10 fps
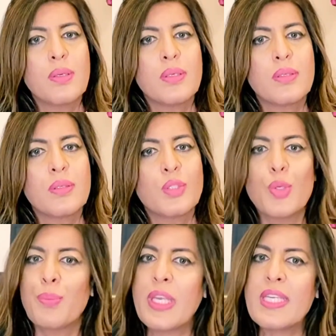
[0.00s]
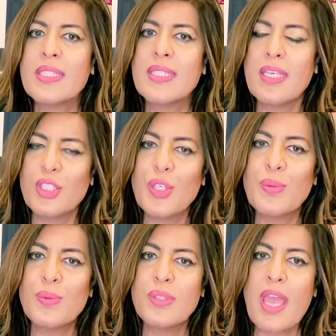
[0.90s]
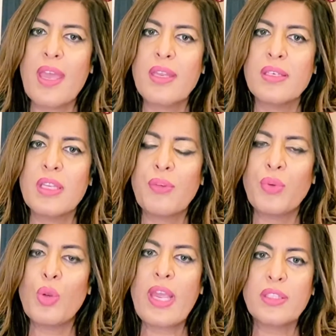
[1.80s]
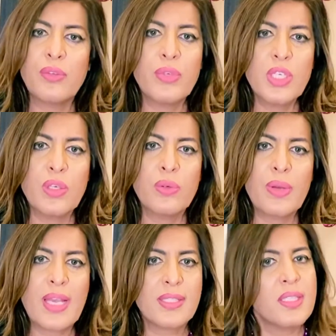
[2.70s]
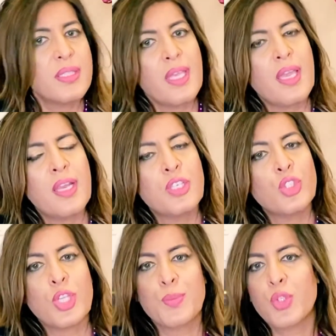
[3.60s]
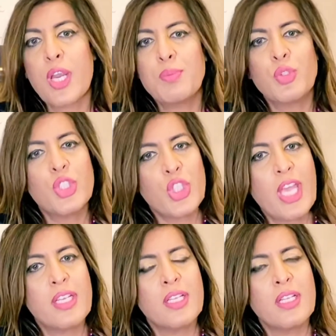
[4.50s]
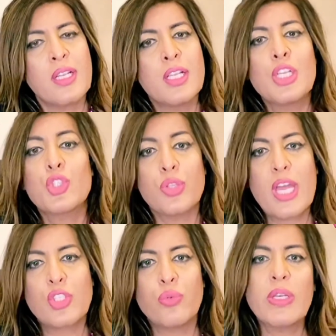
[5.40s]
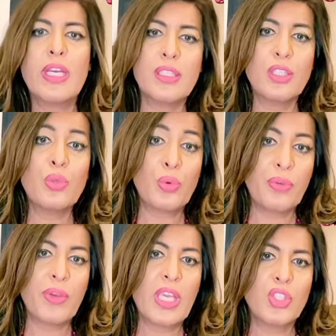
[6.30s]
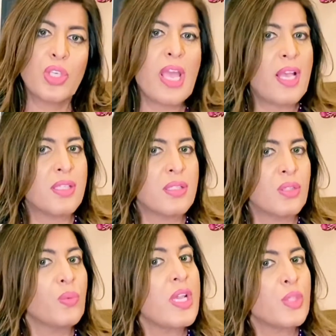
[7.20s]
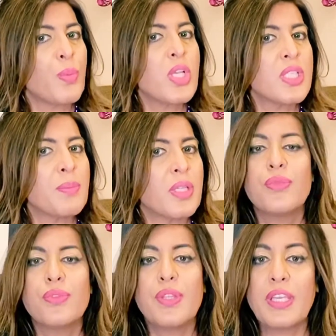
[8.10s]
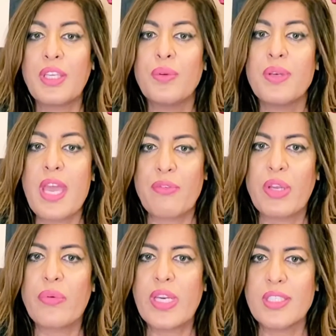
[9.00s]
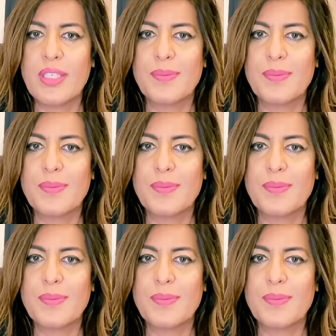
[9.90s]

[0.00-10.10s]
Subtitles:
So please stay tuned, and if you like the video, as I said, subscribe to the channel so that you will get the notification as soon as possible. Thank you and have a great day.